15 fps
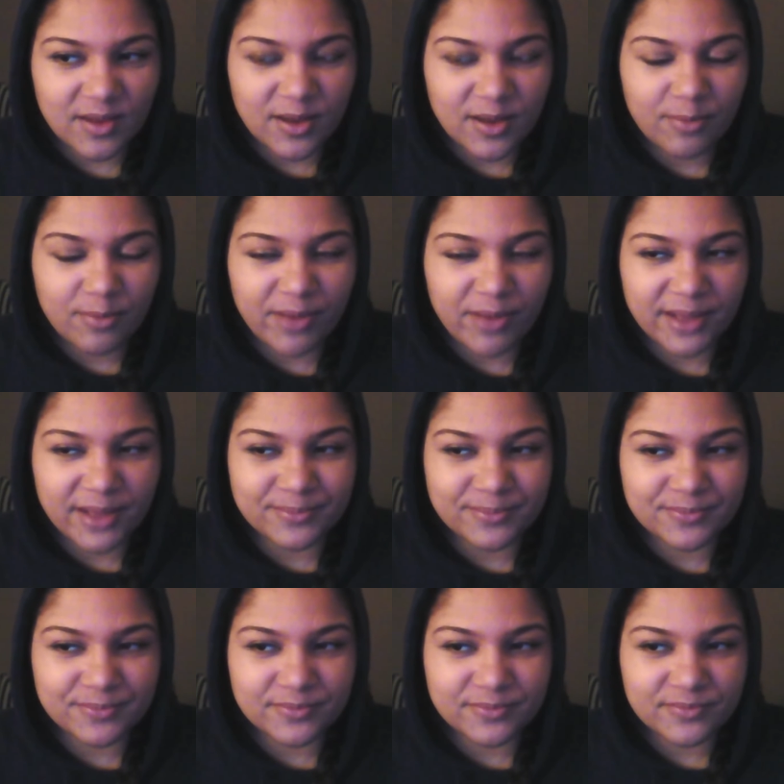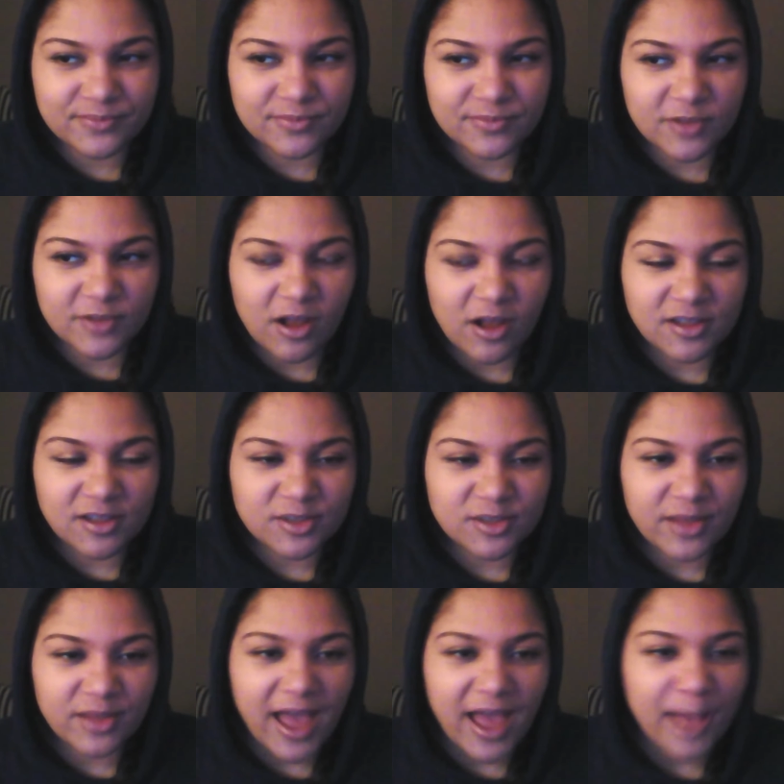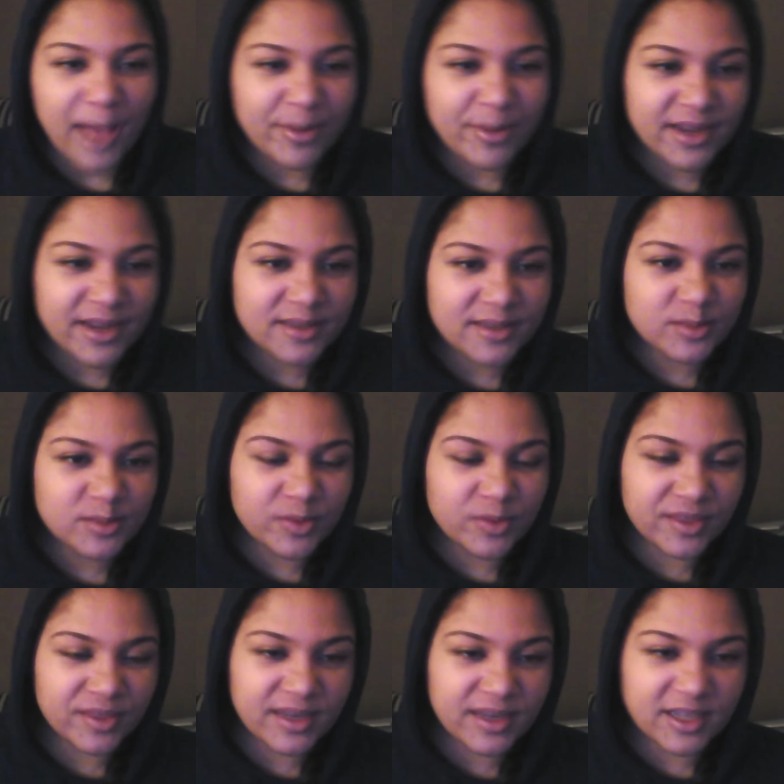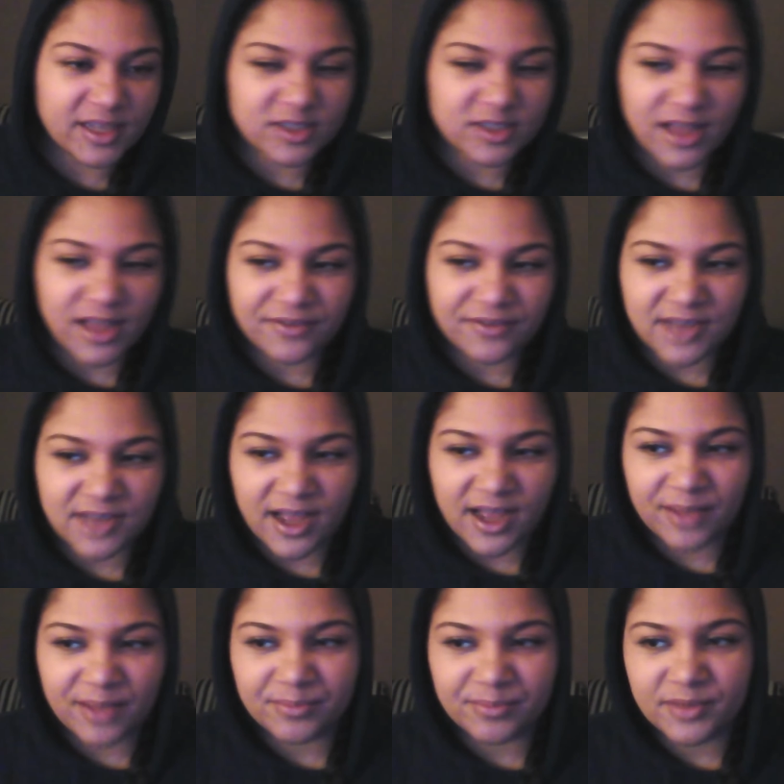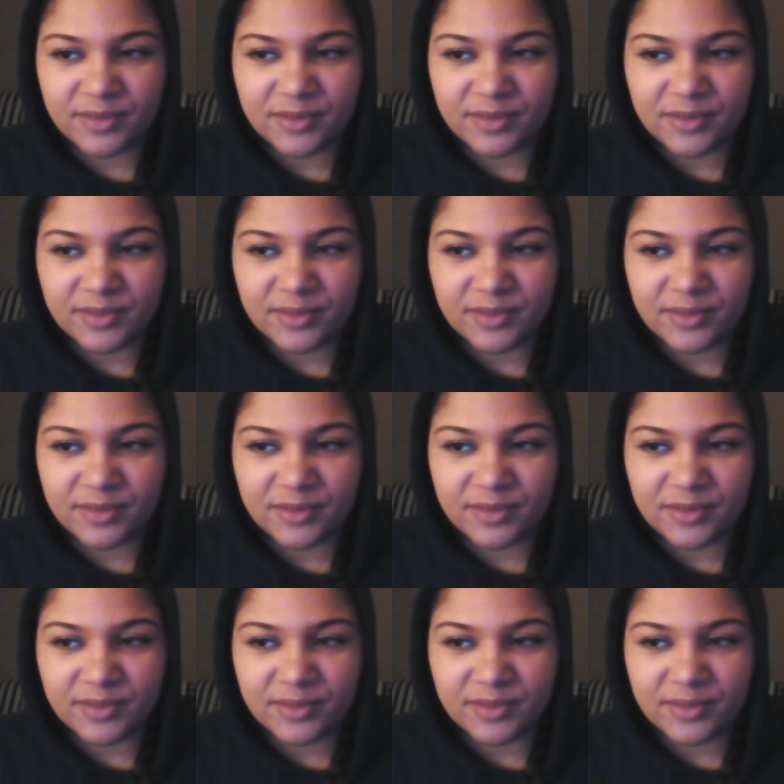but also the happenings within each lifetime,